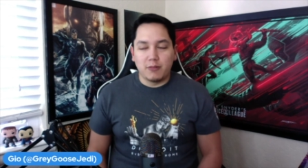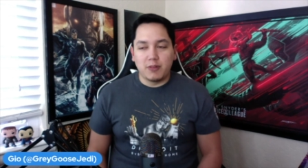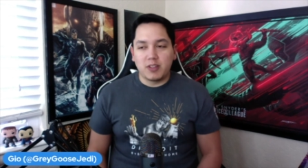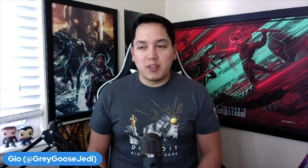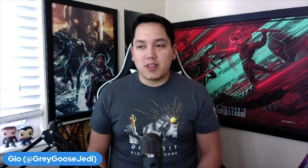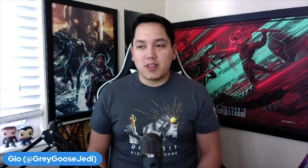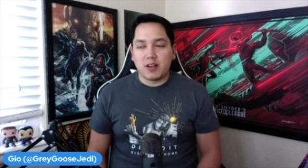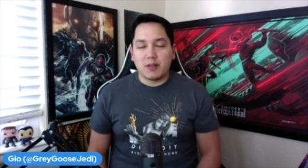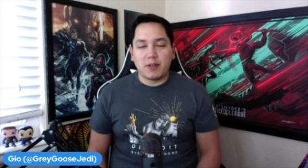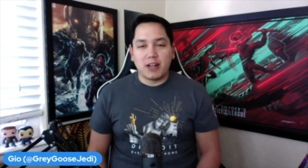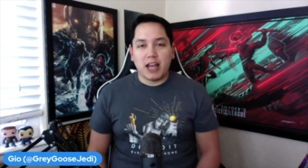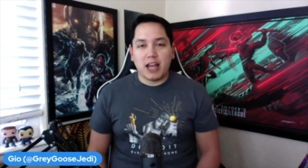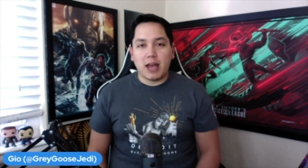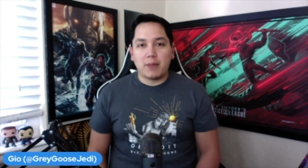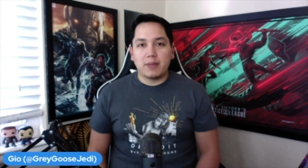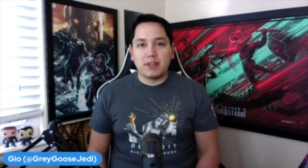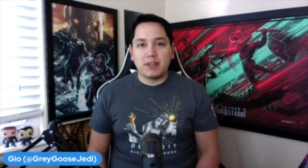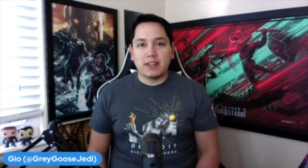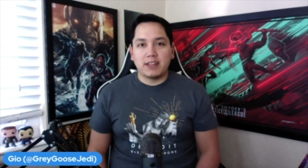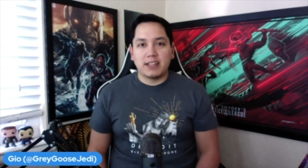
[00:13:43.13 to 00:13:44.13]
We saw what
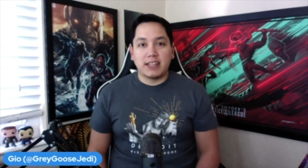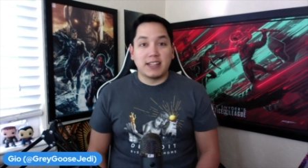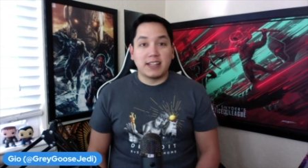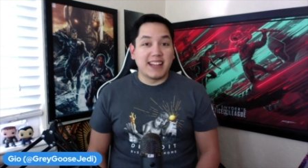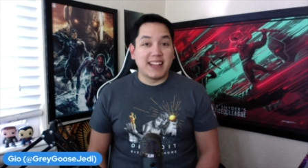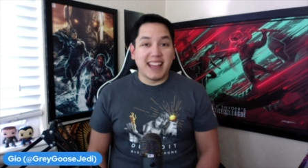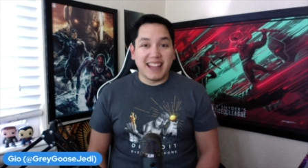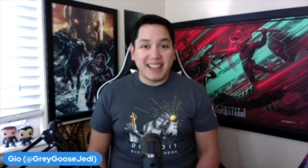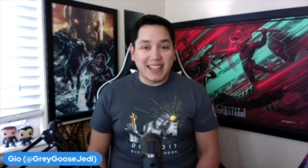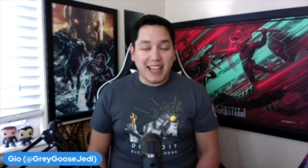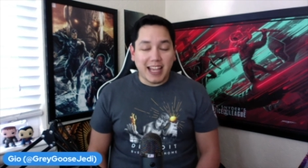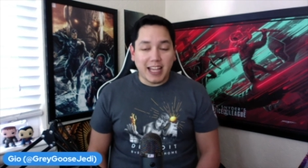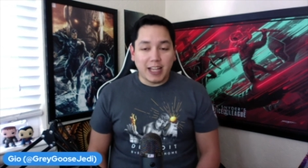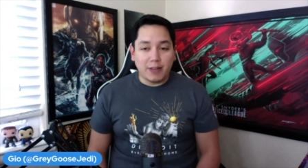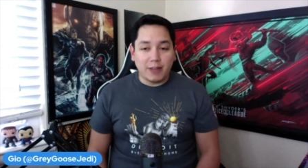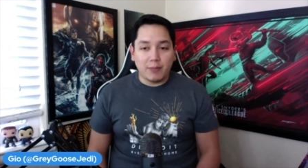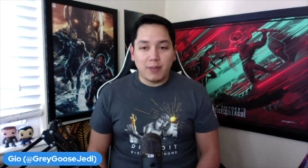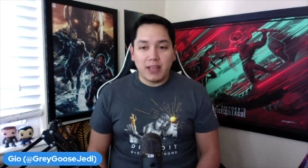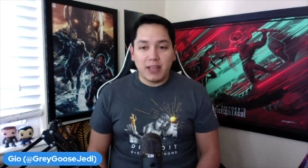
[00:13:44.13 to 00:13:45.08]
happened in Endgame.